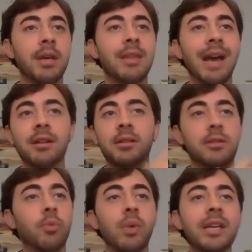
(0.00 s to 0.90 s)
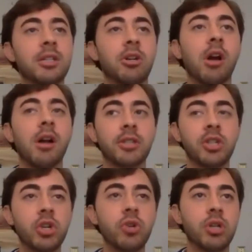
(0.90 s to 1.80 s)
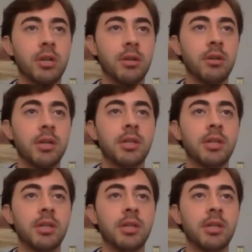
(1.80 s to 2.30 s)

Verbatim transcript: that weakens your constitution